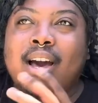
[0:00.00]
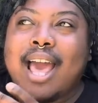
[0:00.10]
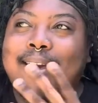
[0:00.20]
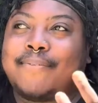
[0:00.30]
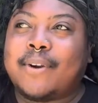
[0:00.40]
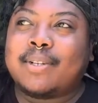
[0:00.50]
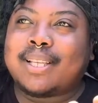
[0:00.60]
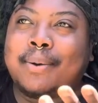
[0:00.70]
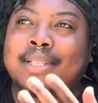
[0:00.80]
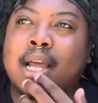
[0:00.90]
At first,
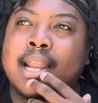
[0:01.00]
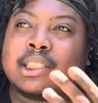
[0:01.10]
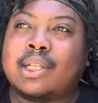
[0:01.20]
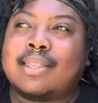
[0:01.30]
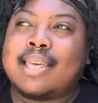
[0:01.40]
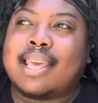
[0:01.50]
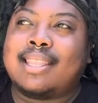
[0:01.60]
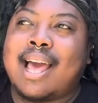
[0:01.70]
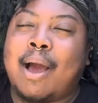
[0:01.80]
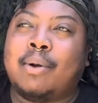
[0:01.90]
I was initially thinking
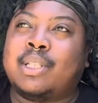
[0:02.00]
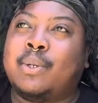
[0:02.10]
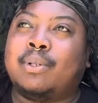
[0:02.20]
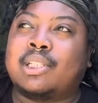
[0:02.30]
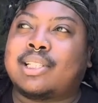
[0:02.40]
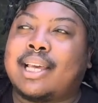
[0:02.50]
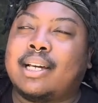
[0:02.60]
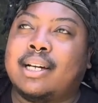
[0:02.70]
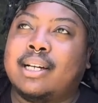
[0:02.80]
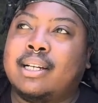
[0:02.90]
that I would do just like
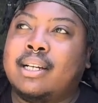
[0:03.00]
a